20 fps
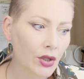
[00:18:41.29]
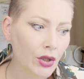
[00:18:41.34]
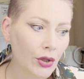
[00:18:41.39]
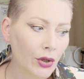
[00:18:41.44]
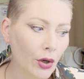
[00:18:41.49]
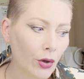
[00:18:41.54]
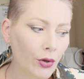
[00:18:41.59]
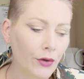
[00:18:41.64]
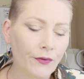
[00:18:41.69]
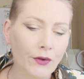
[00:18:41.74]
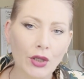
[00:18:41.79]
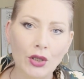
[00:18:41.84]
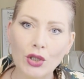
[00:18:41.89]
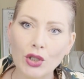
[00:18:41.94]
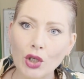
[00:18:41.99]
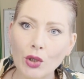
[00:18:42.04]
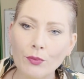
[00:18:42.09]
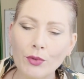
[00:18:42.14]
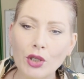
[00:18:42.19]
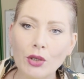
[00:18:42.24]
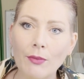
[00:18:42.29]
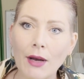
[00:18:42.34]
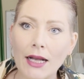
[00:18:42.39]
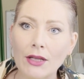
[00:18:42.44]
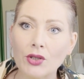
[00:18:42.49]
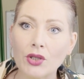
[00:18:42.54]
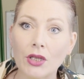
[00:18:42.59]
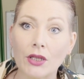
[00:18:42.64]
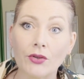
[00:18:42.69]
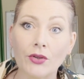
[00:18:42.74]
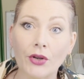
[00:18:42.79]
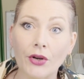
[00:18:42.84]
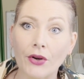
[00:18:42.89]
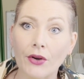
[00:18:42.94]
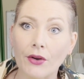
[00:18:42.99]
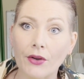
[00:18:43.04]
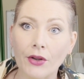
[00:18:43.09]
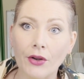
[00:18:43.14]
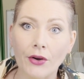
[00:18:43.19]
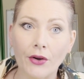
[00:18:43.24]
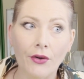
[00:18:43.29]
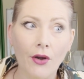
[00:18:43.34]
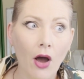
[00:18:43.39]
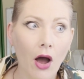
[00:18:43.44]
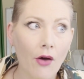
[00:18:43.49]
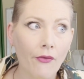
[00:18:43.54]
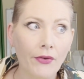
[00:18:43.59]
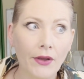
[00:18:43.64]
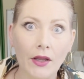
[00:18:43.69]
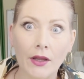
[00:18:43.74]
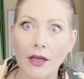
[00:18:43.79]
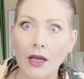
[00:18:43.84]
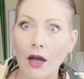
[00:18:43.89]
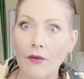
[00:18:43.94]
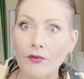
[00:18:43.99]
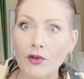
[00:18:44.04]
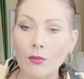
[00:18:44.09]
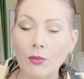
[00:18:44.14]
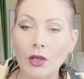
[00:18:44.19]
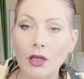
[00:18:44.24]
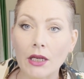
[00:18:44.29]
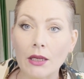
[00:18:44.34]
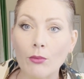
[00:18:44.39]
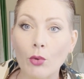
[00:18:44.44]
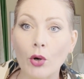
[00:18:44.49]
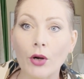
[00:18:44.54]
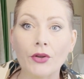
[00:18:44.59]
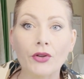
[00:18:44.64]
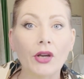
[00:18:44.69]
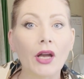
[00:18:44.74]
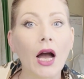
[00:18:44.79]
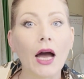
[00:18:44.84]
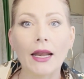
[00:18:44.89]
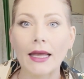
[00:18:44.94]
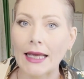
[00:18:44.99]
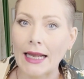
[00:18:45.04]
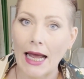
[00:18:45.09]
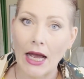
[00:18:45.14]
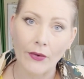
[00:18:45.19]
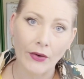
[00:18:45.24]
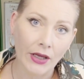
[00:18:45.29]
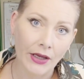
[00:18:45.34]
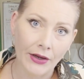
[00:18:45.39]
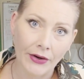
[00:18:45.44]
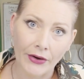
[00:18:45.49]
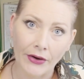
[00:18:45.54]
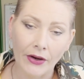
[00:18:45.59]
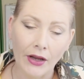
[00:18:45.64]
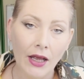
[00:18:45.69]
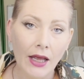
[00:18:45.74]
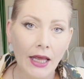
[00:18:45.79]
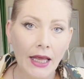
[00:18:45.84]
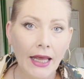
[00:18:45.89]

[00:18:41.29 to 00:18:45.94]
you've consumed too much and you're not feeling comfortable anymore and you got to get out of here